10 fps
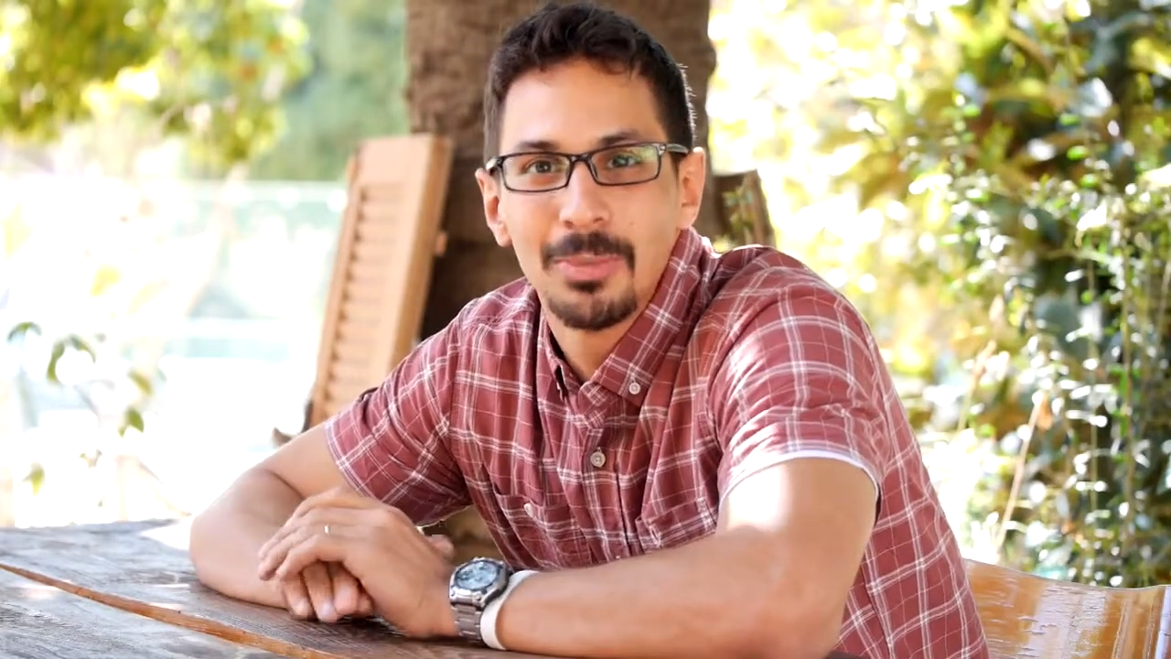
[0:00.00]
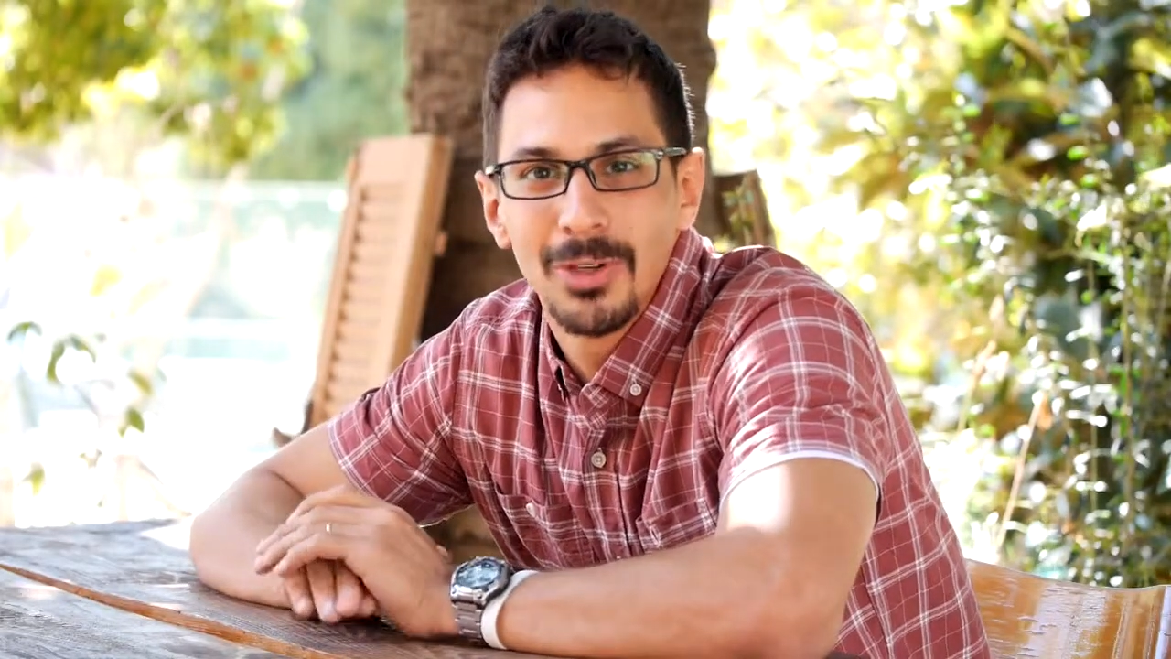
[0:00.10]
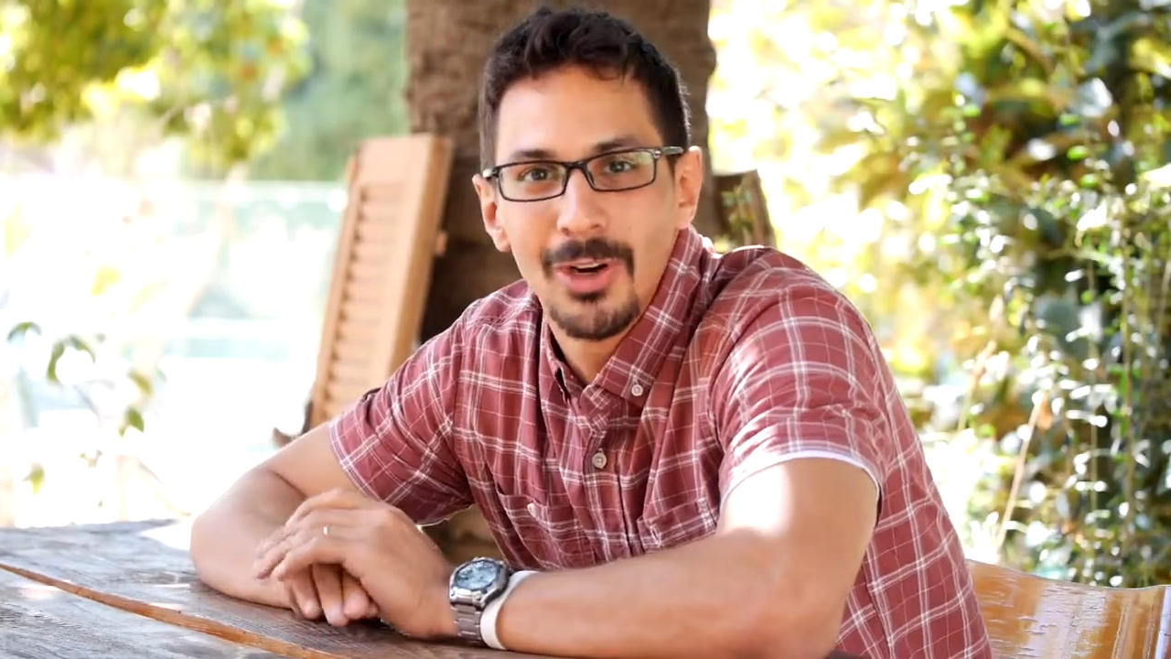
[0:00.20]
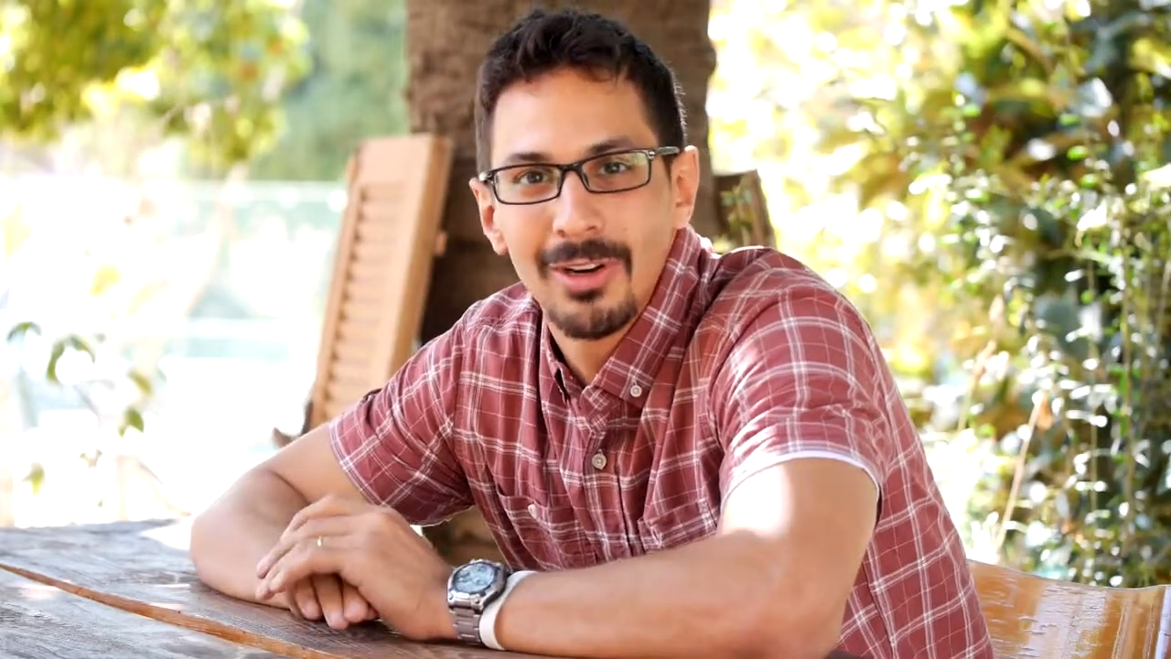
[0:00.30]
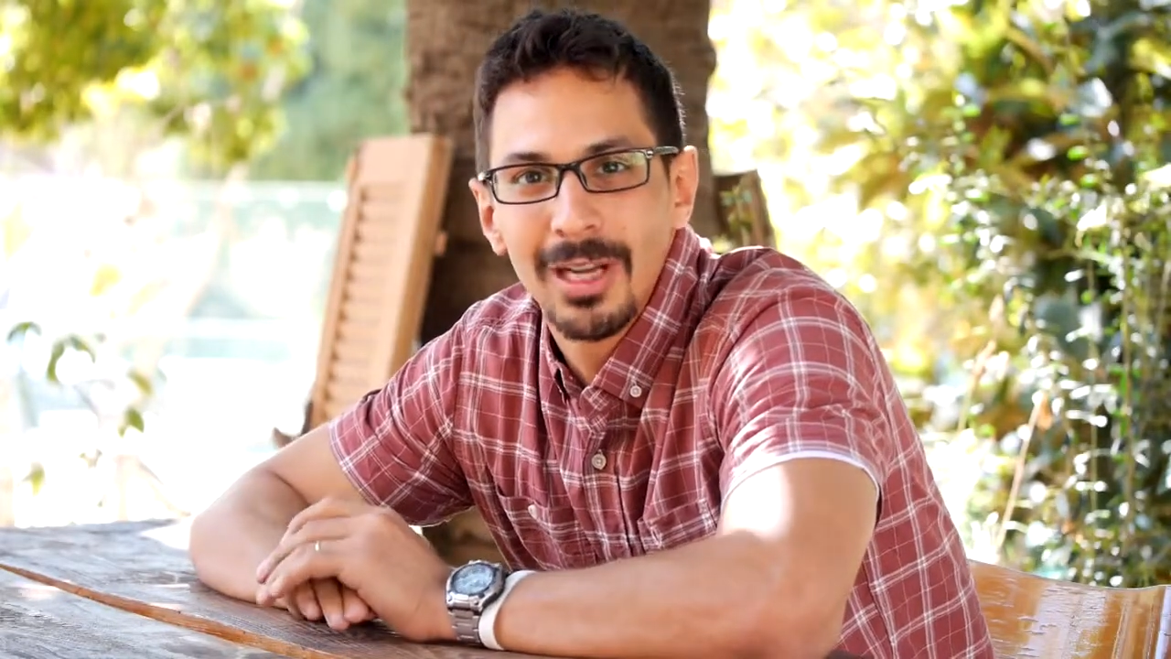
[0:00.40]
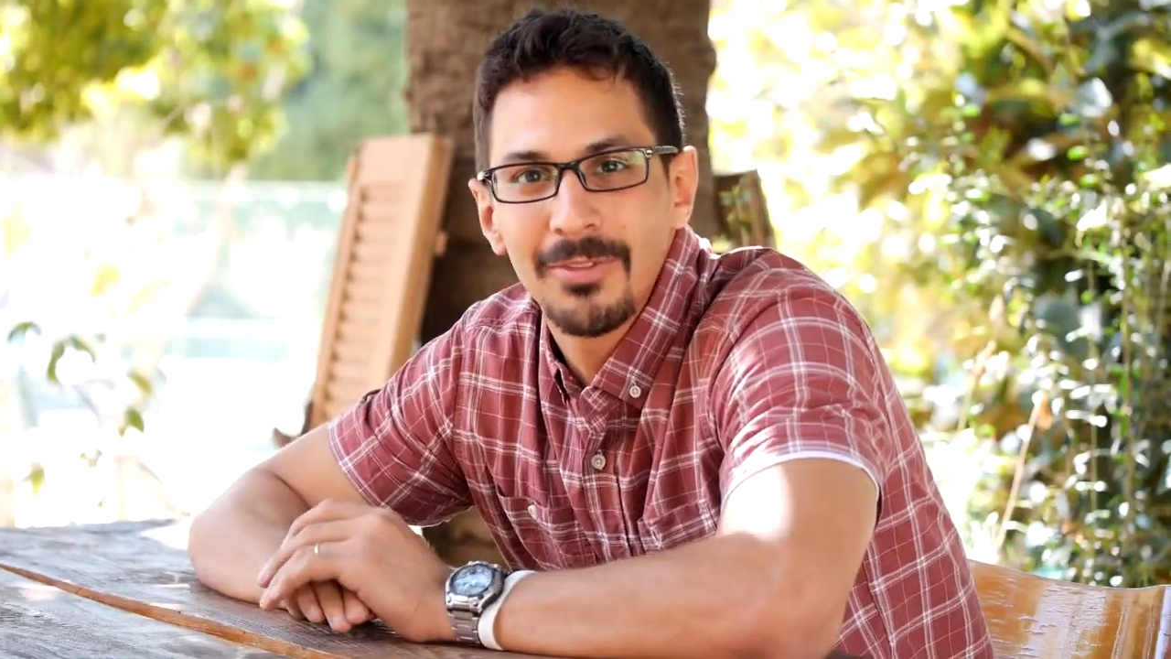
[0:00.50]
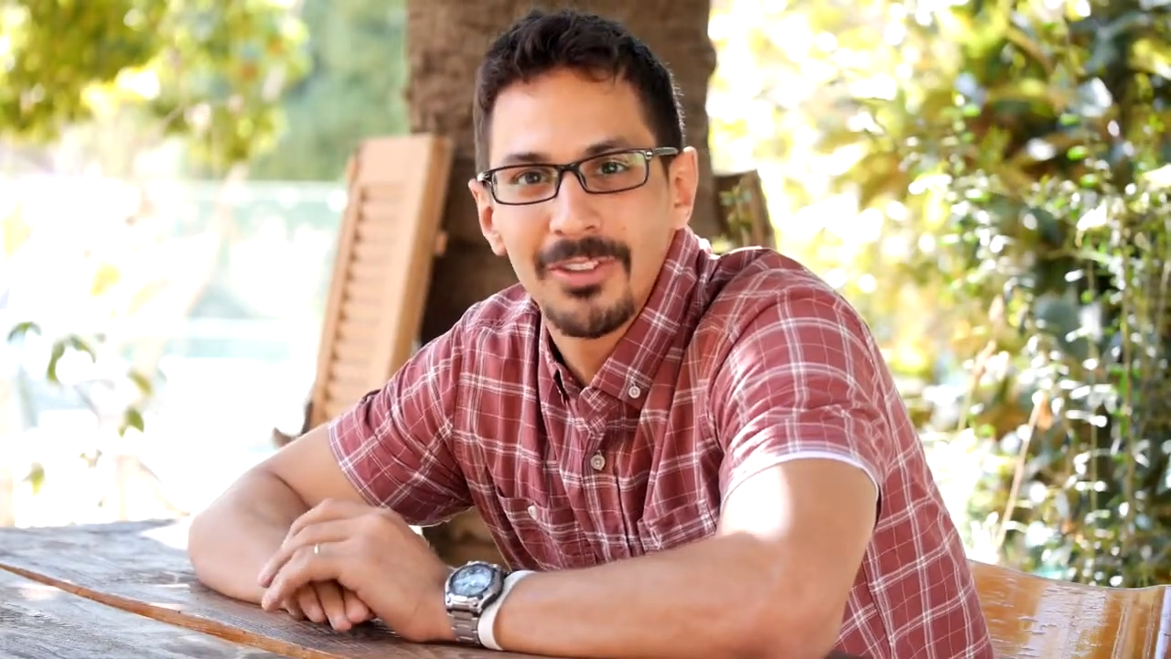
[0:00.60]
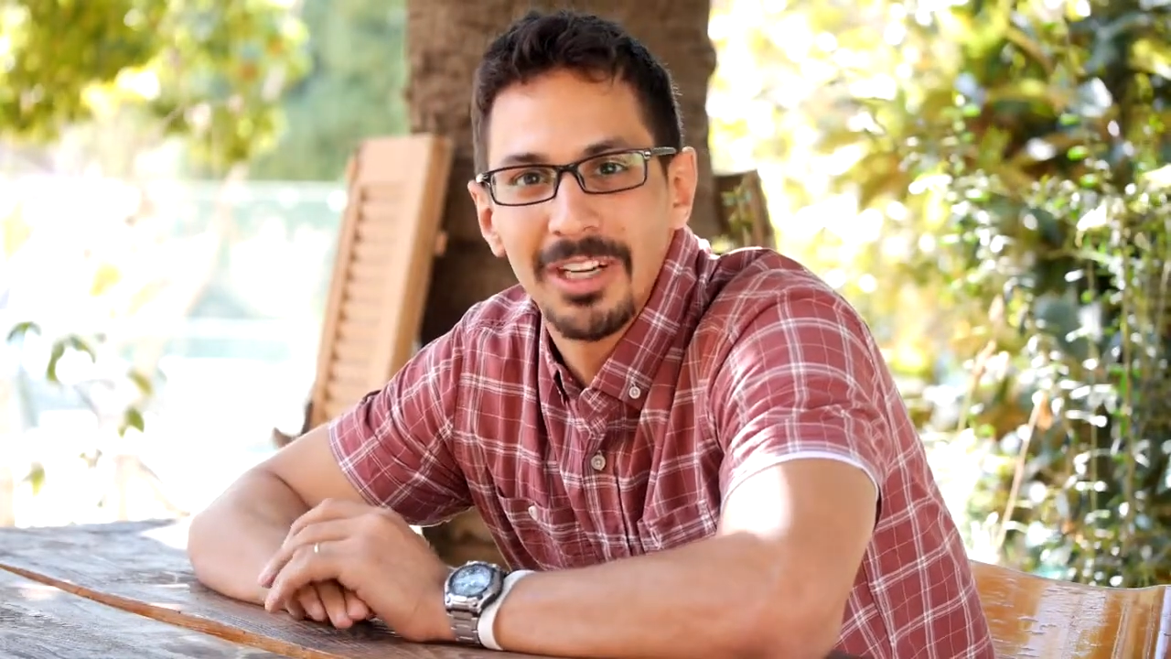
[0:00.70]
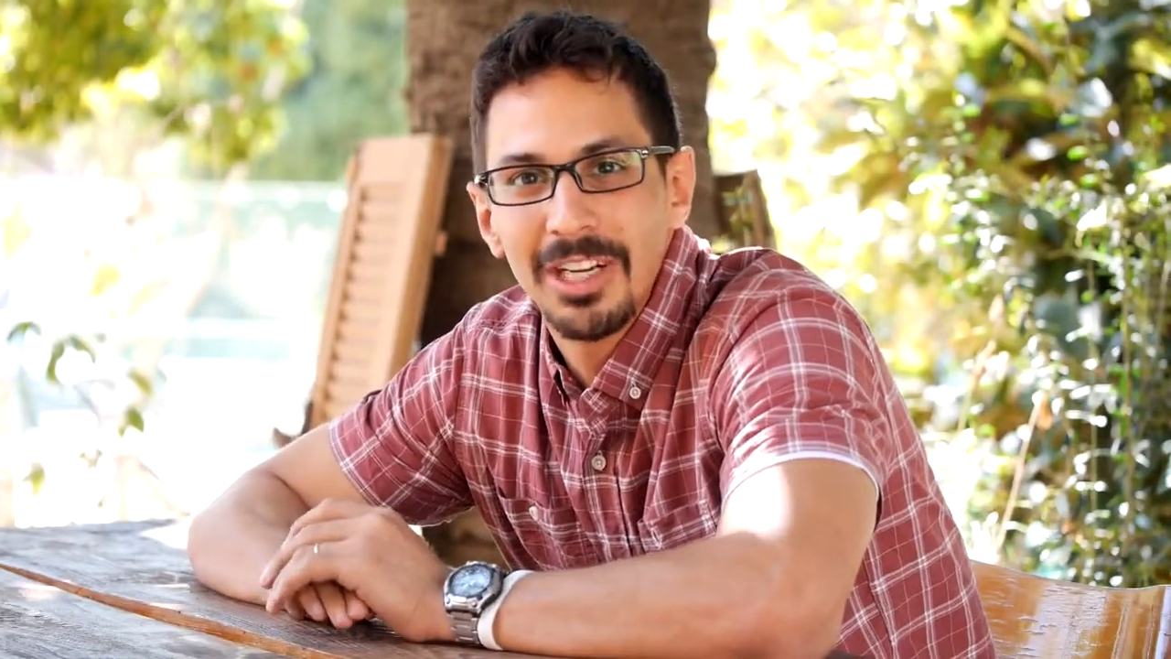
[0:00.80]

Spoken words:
program for